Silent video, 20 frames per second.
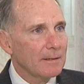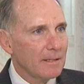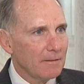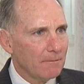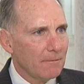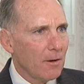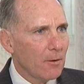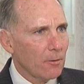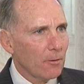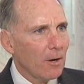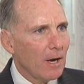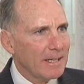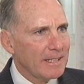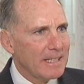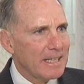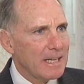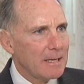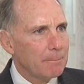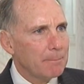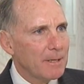the voter
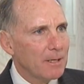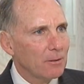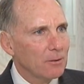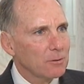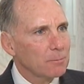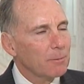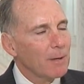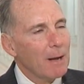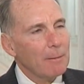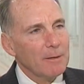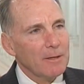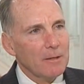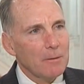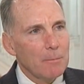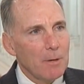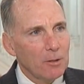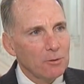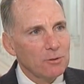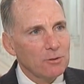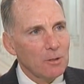ID bill is probably
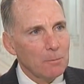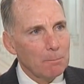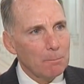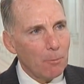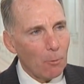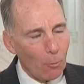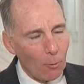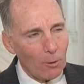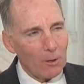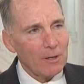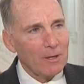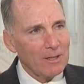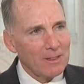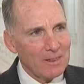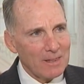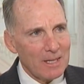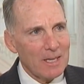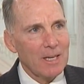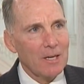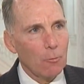the most important
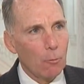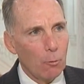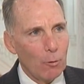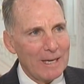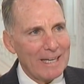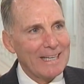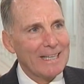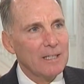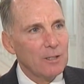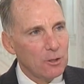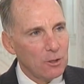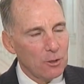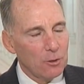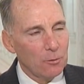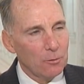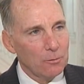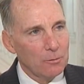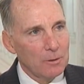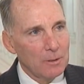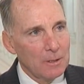thing we can
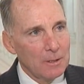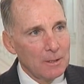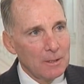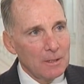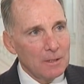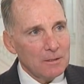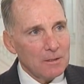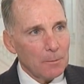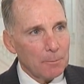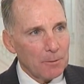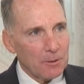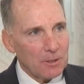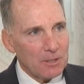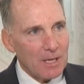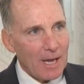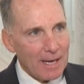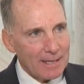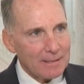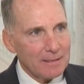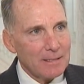do to
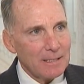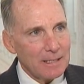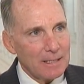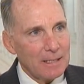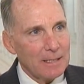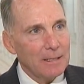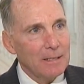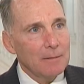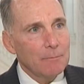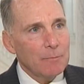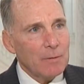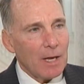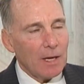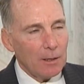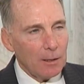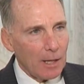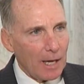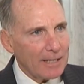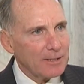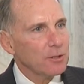protect the
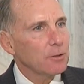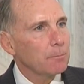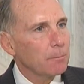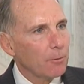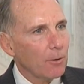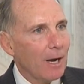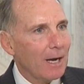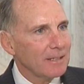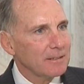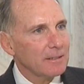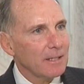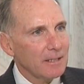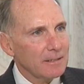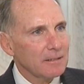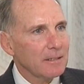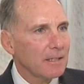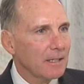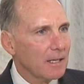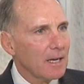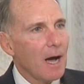election
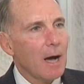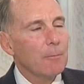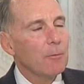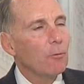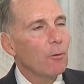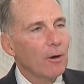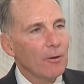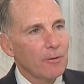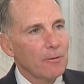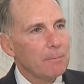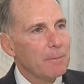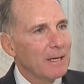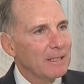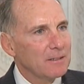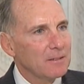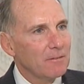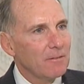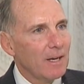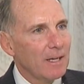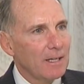process in the Commonwealth of
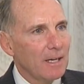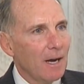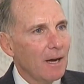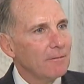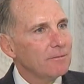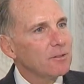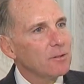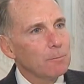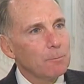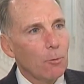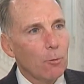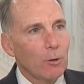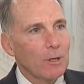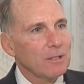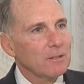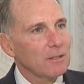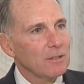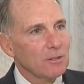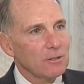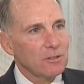Pennsylvania. I've
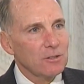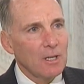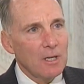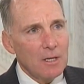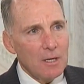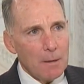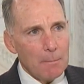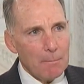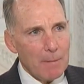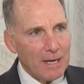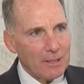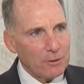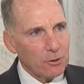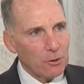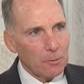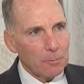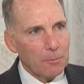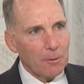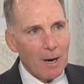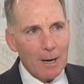supported this
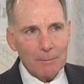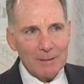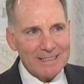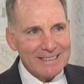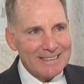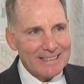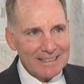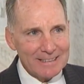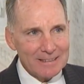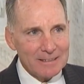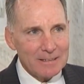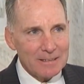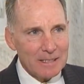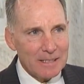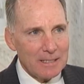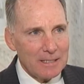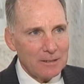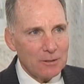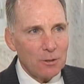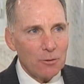measure probably since
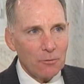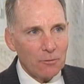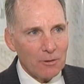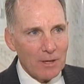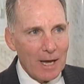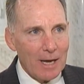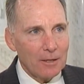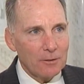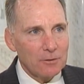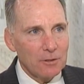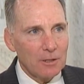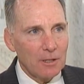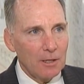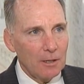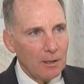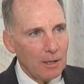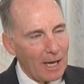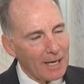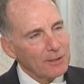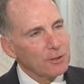the 2000
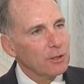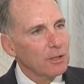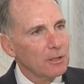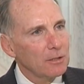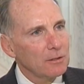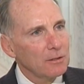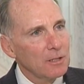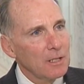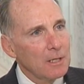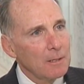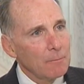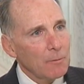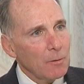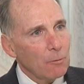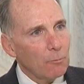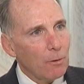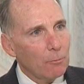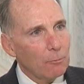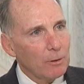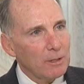election,
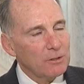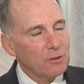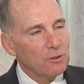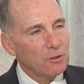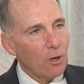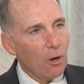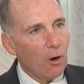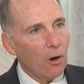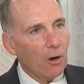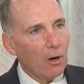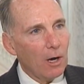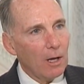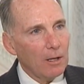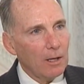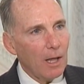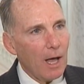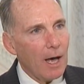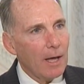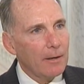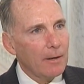when we saw a
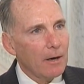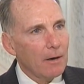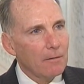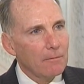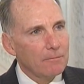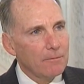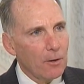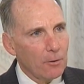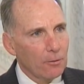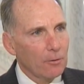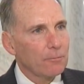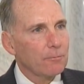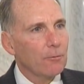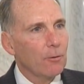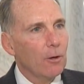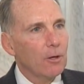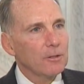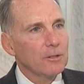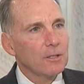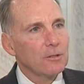lot of voter
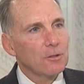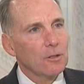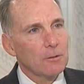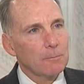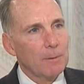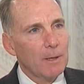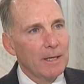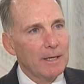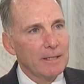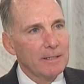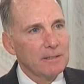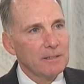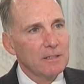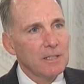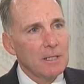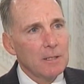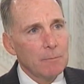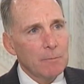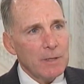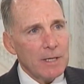fraud that took
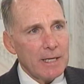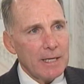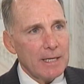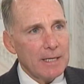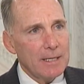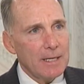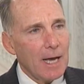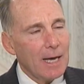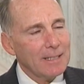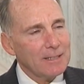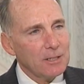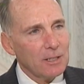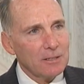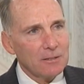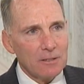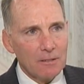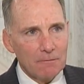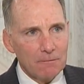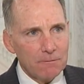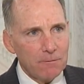place in not
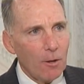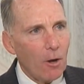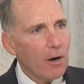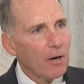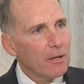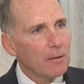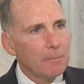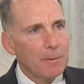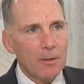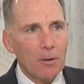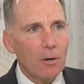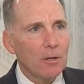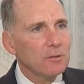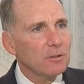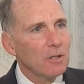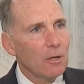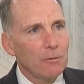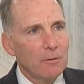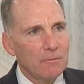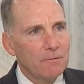just in Florida, but
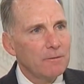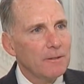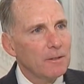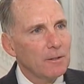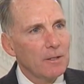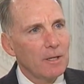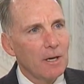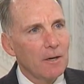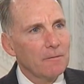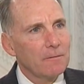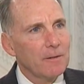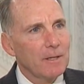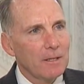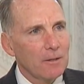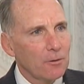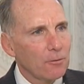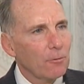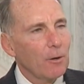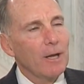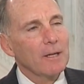also in
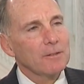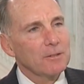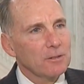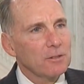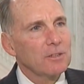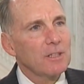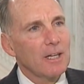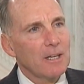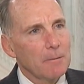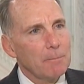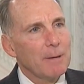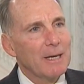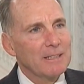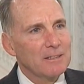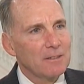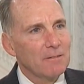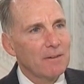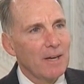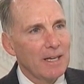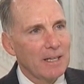Philadelphia and throughout the state of
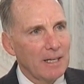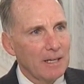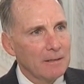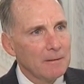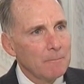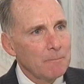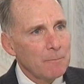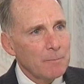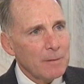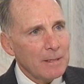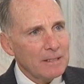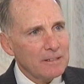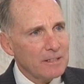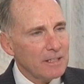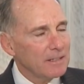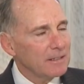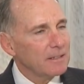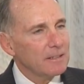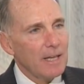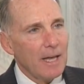Pennsylvania.
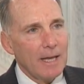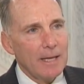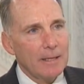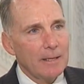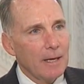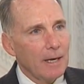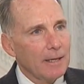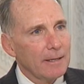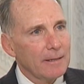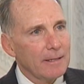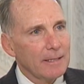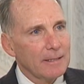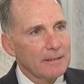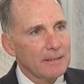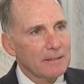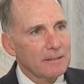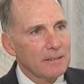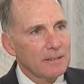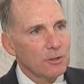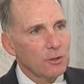Since then, I
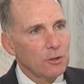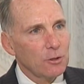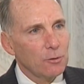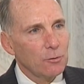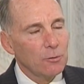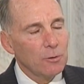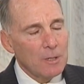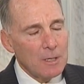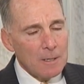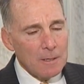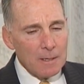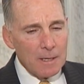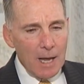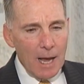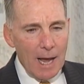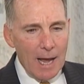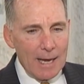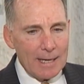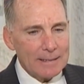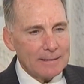think this issue
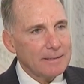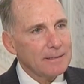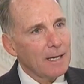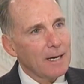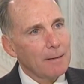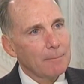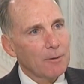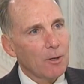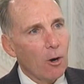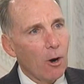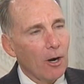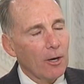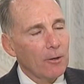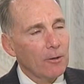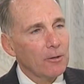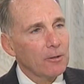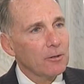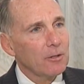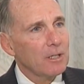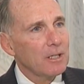has
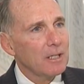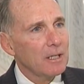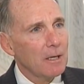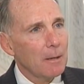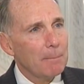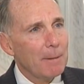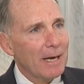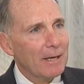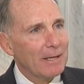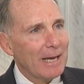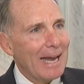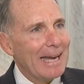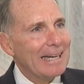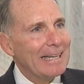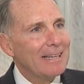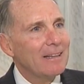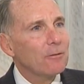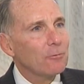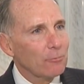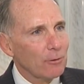garnered the about
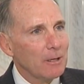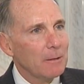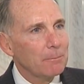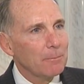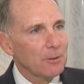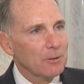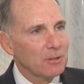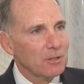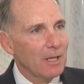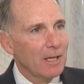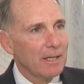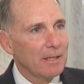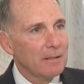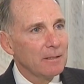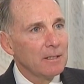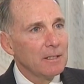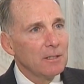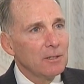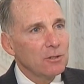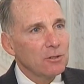
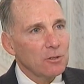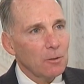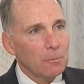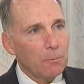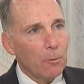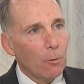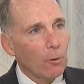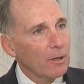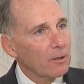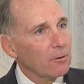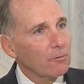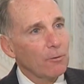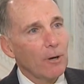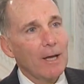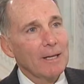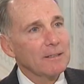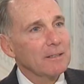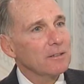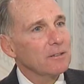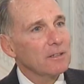83% support
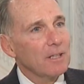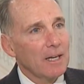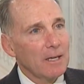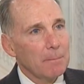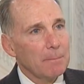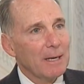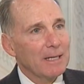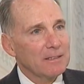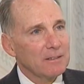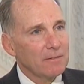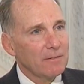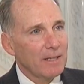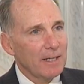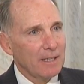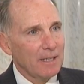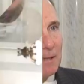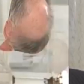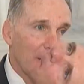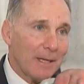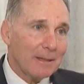throughout the state of
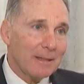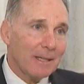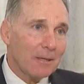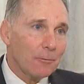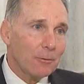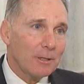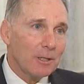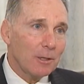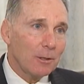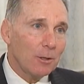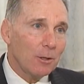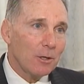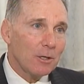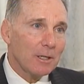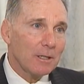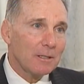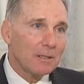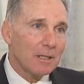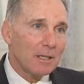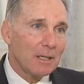Pennsylvania. I think when you
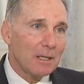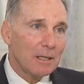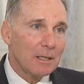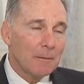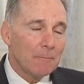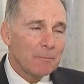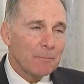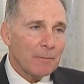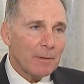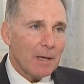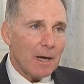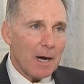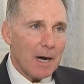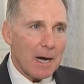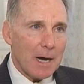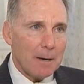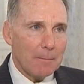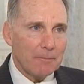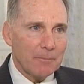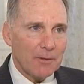look at the
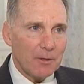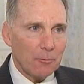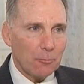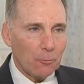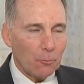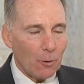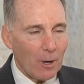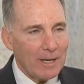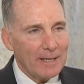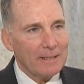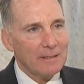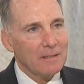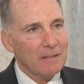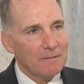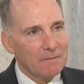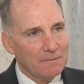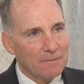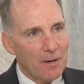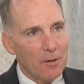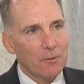right
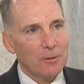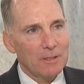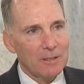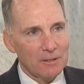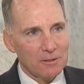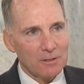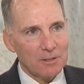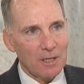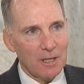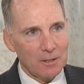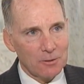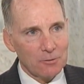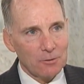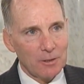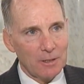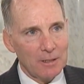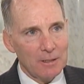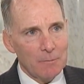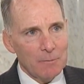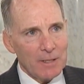to vote in this
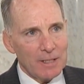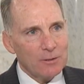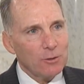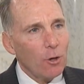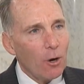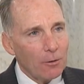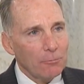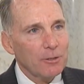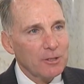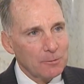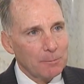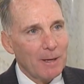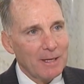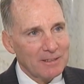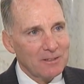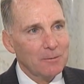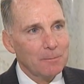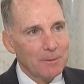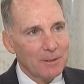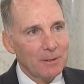country, it's our
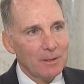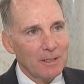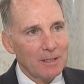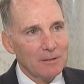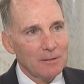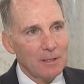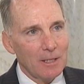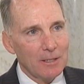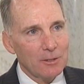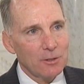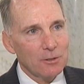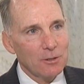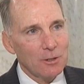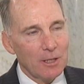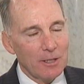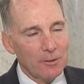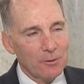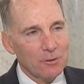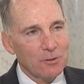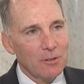responsibility as
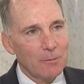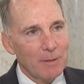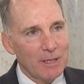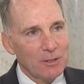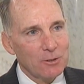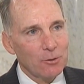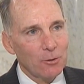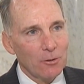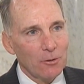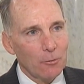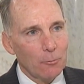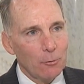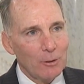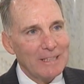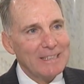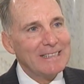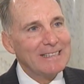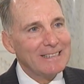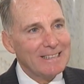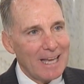legislators to make sure that
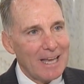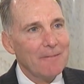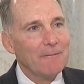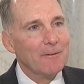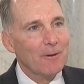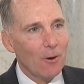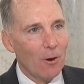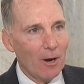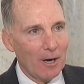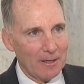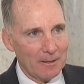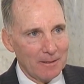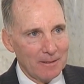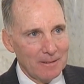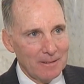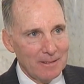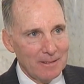we safeguard